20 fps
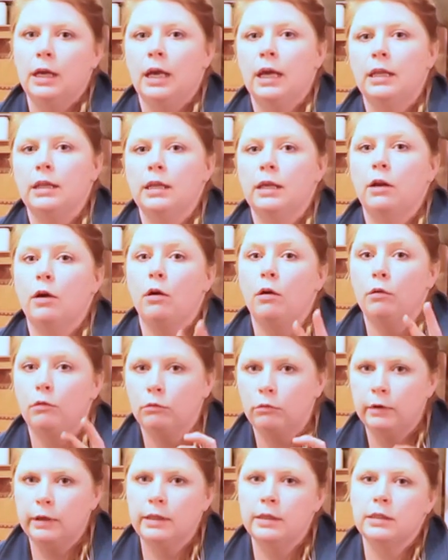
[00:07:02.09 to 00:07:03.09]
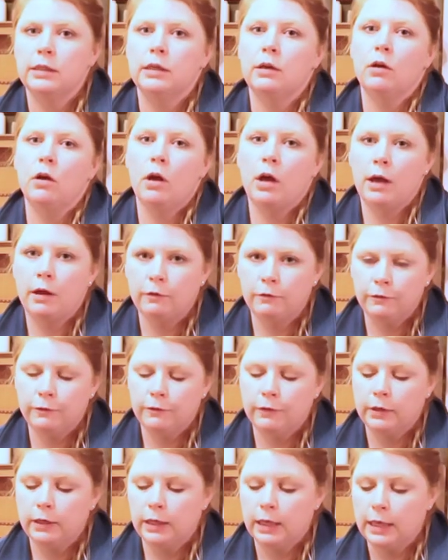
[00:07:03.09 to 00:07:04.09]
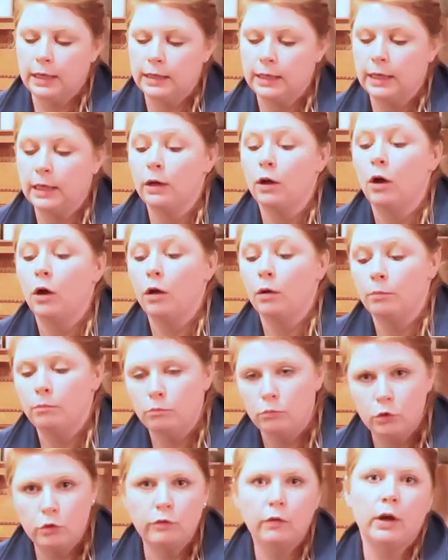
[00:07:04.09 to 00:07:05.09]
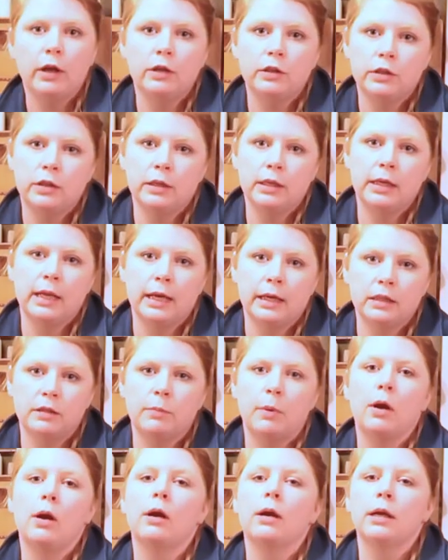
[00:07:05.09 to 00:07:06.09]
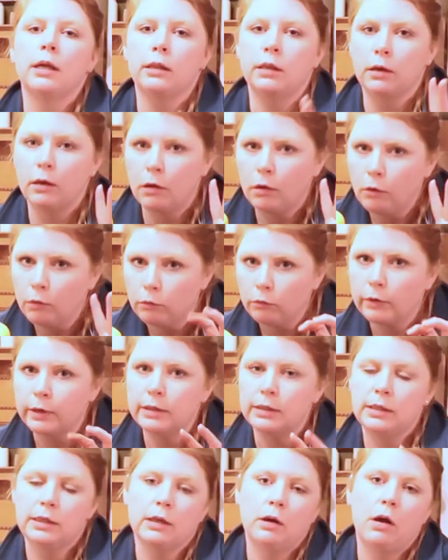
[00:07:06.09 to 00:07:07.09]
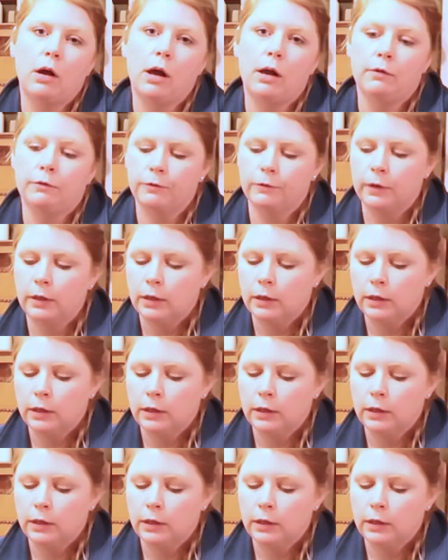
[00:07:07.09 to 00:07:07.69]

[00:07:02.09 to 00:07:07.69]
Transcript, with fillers: and then I'll rinse it off and then I'll move on to the next part and then I'll rinse it off.